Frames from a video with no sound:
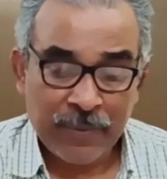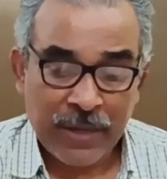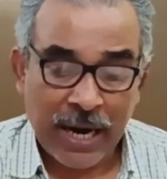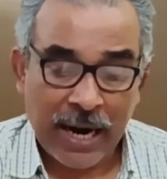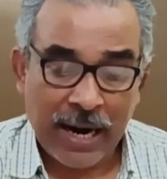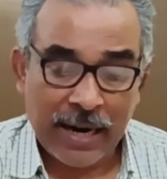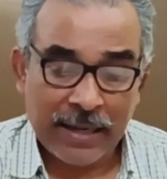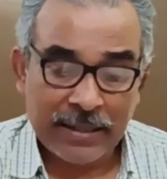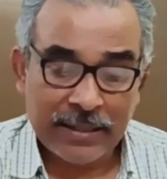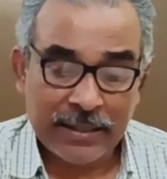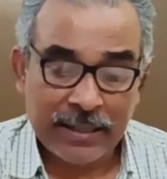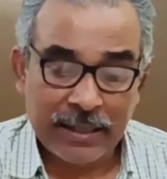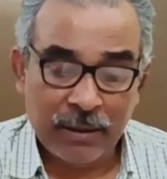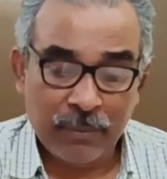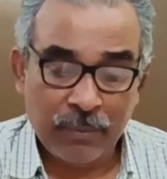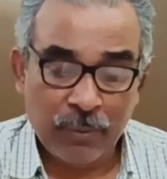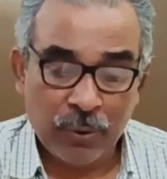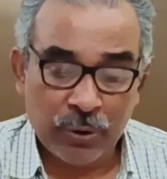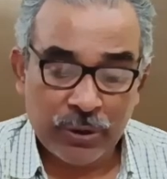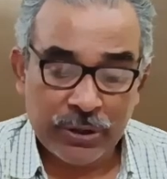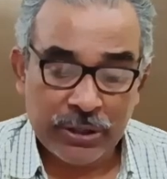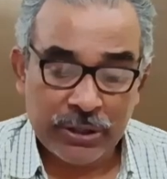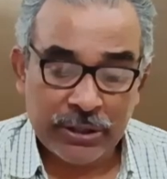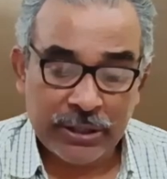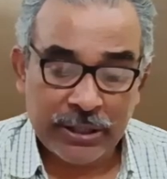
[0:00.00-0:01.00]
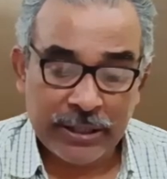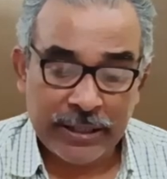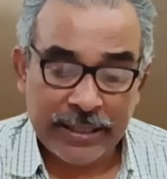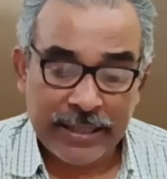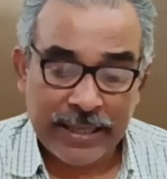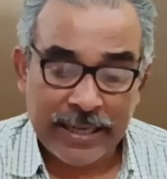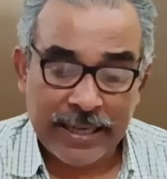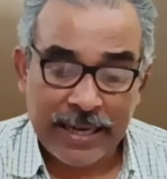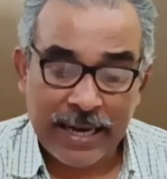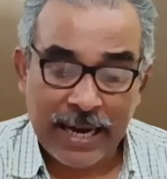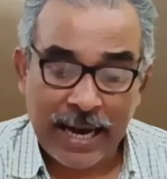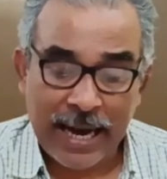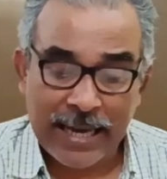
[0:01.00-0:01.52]
Article
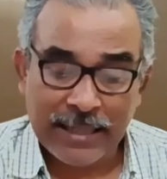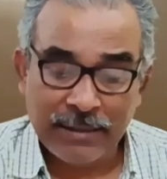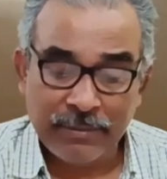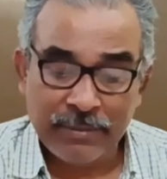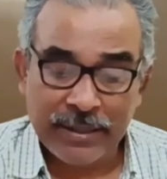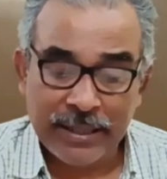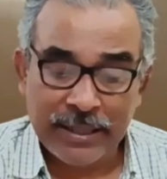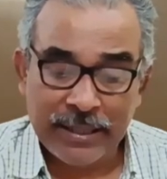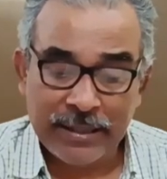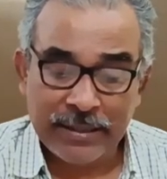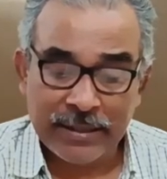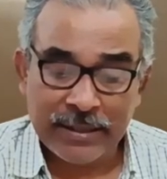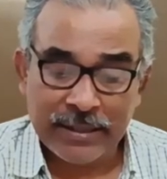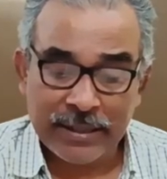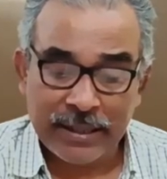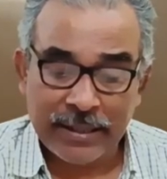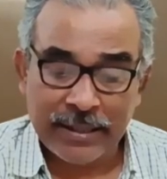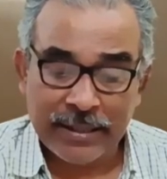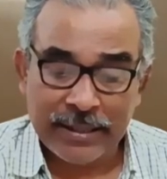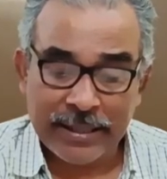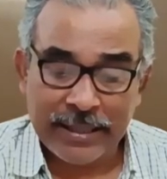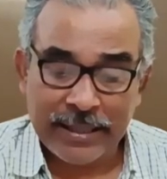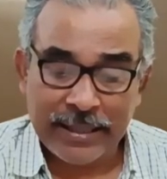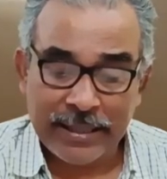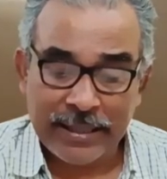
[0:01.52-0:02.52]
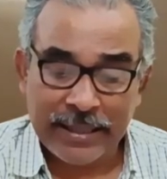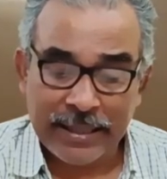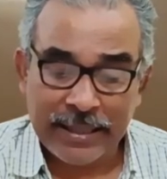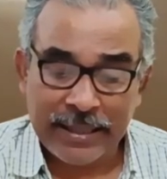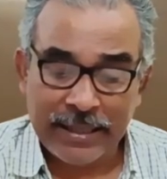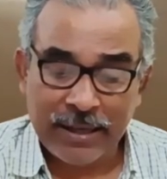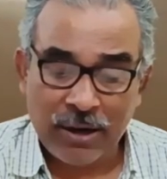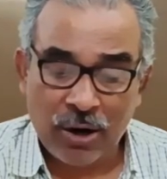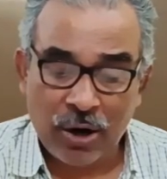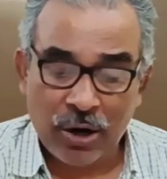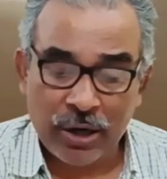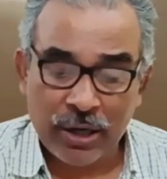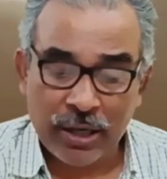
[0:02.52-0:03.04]
43A has been inserted
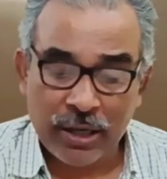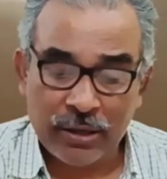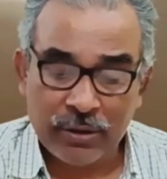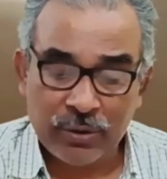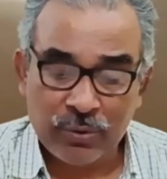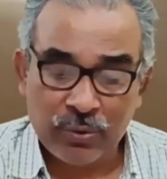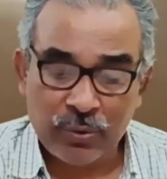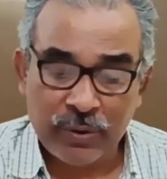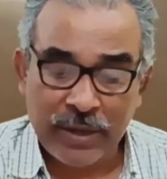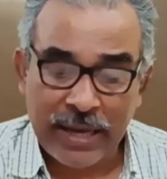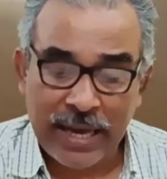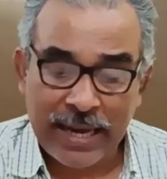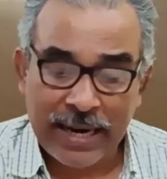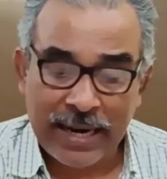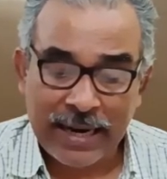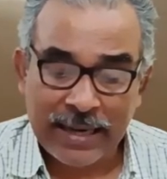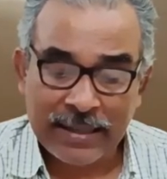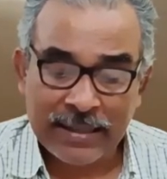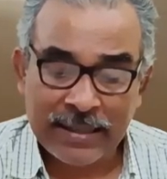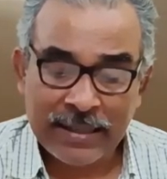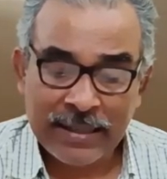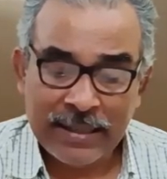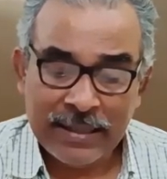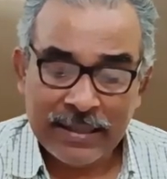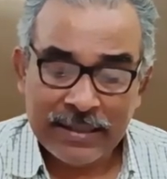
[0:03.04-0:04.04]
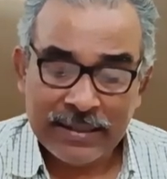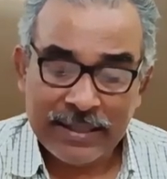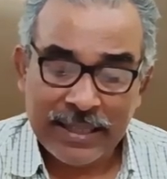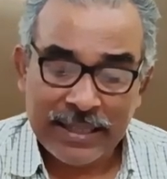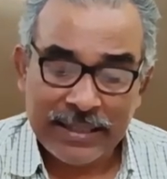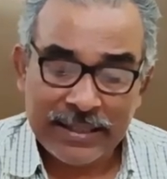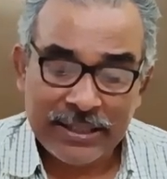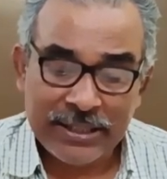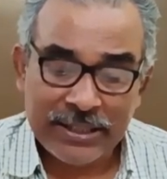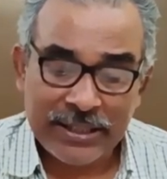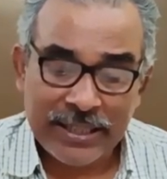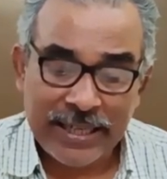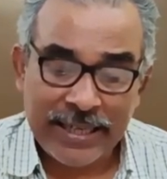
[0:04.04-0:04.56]
in order to direct
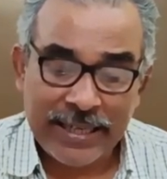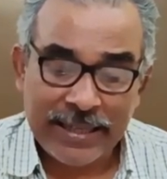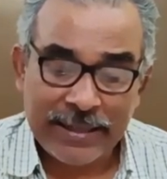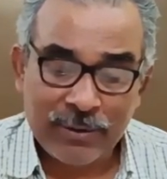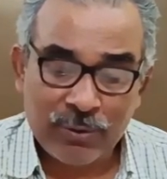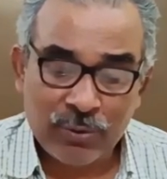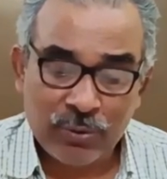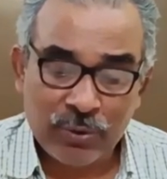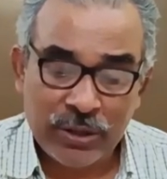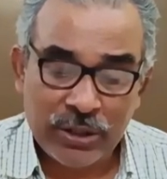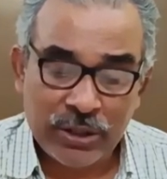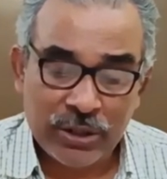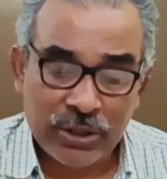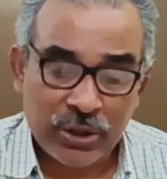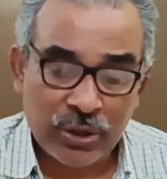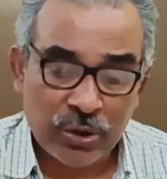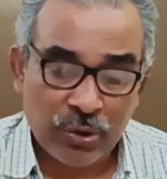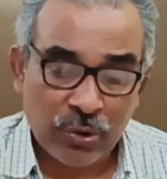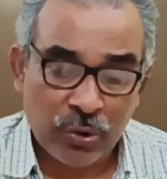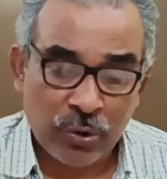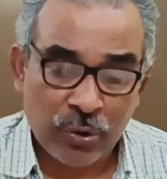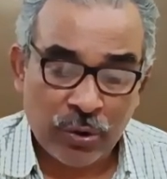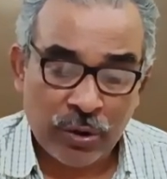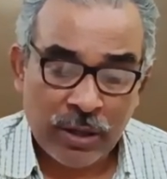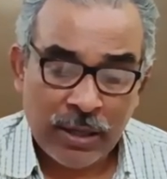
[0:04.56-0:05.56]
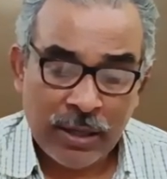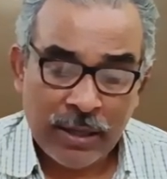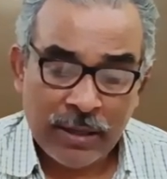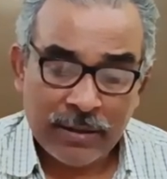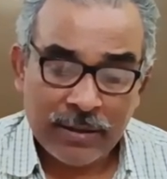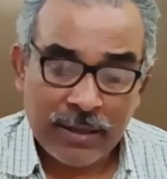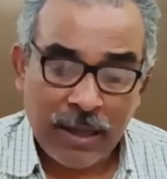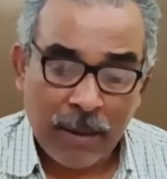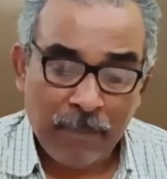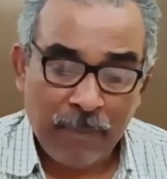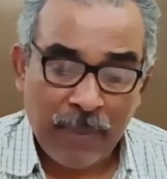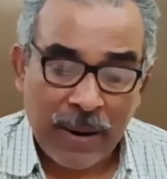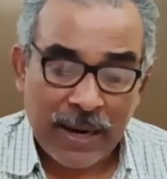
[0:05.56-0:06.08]
the state to ensure
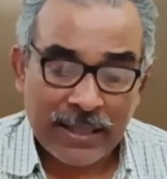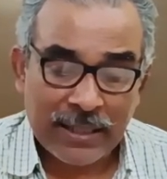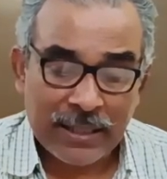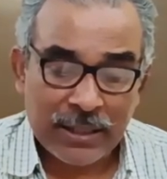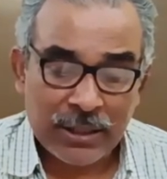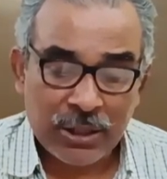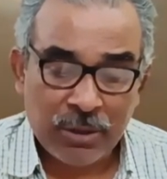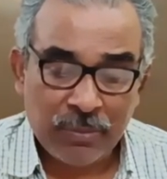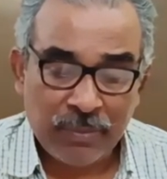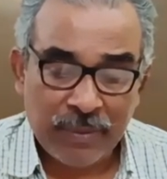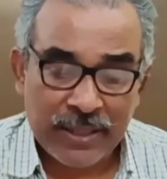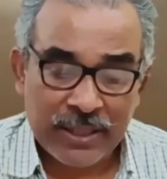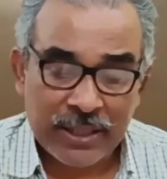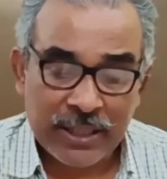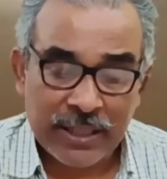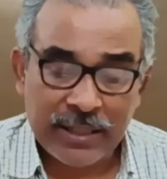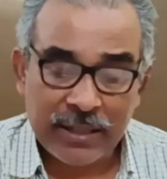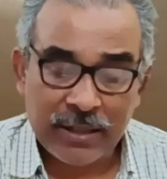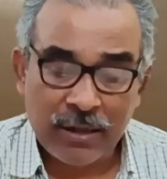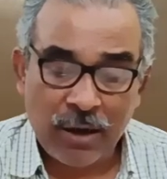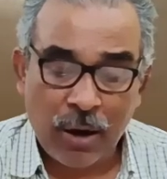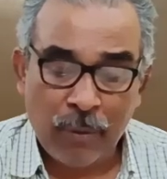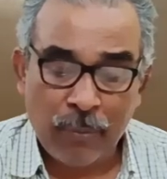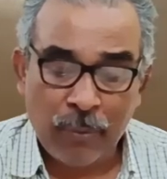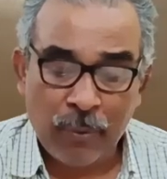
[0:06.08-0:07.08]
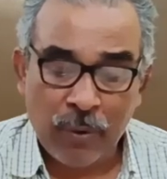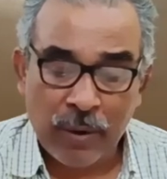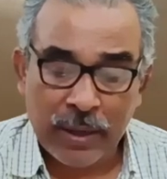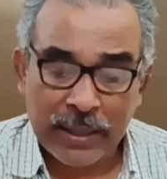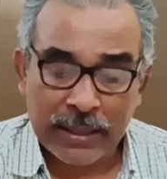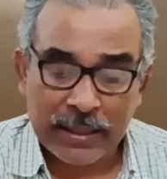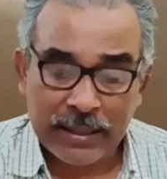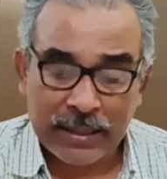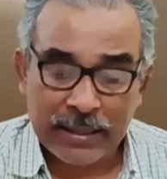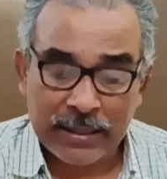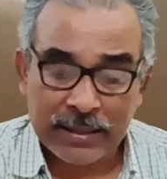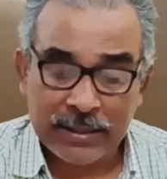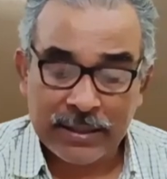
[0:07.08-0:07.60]
the participation of
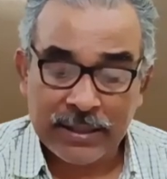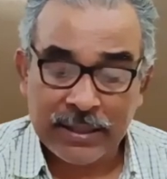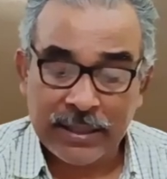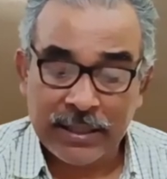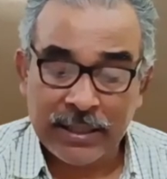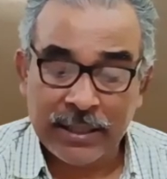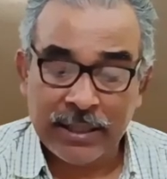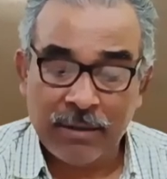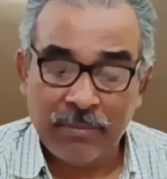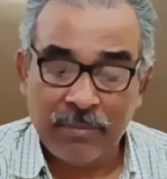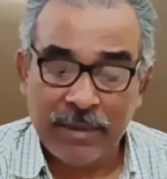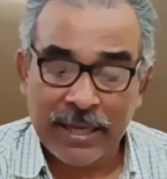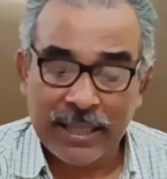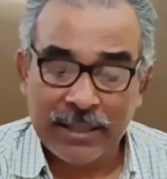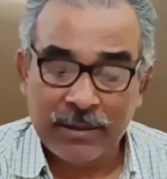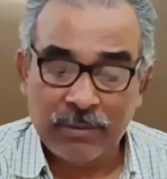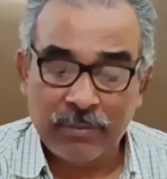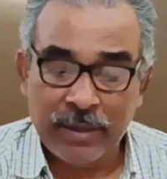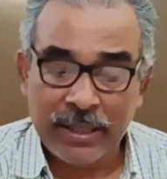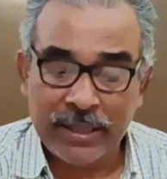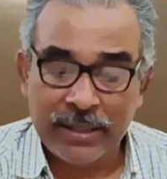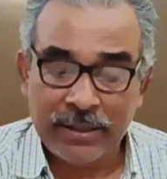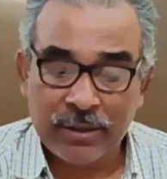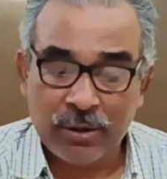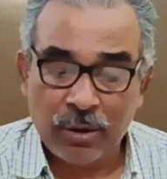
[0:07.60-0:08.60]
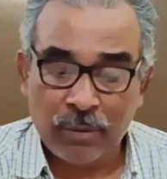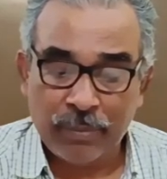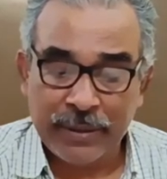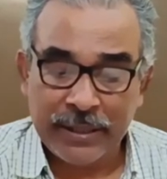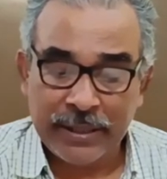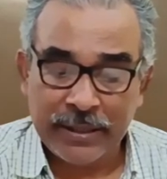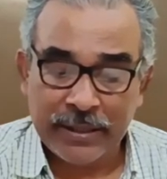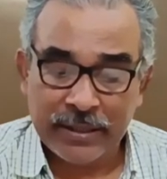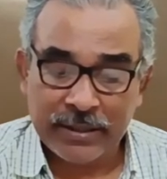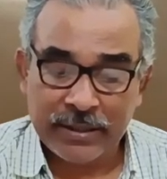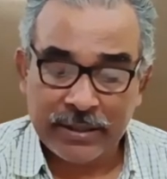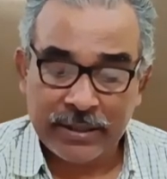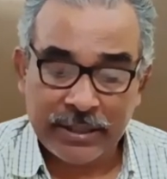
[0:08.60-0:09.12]
workers in the management of
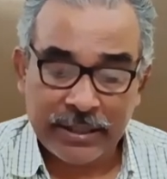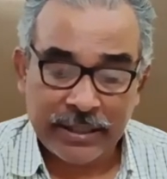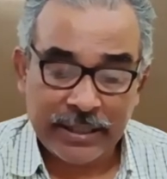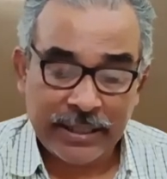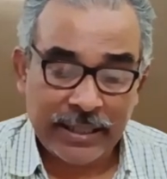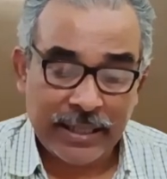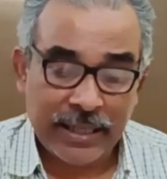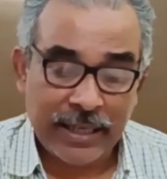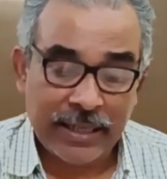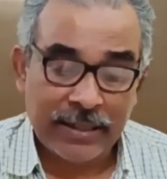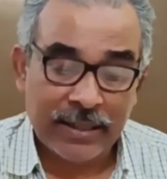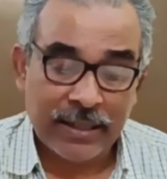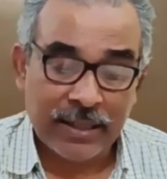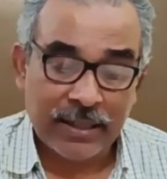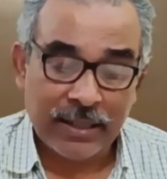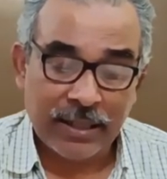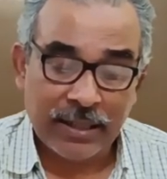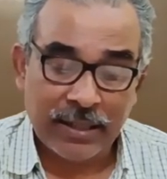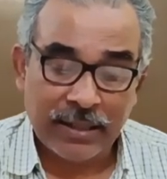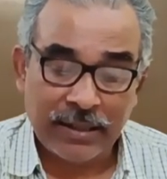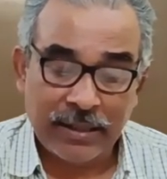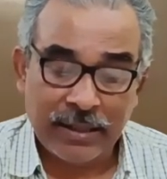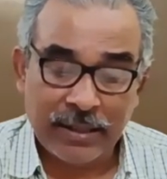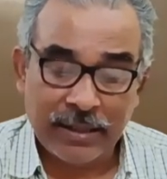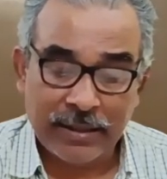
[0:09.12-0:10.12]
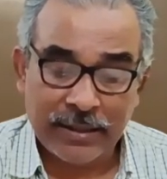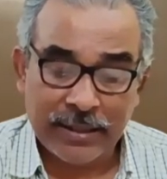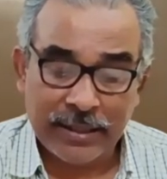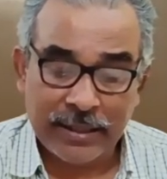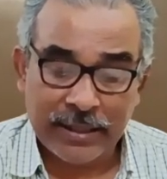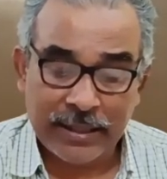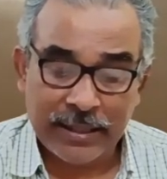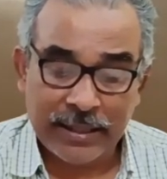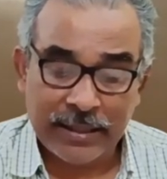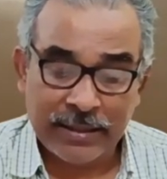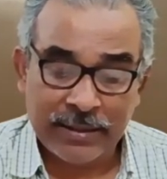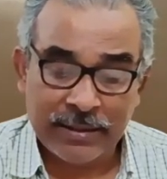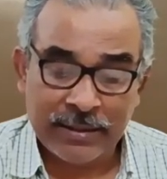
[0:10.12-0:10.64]
industry and other
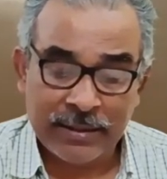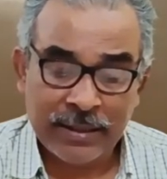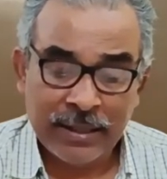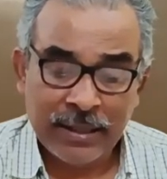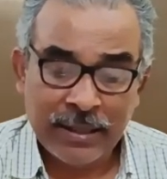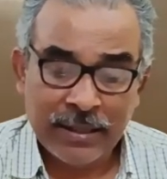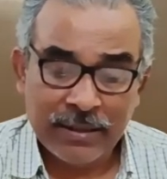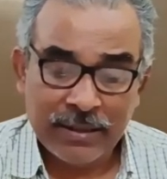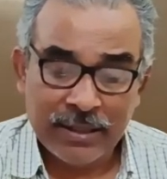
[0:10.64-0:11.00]
undertakings.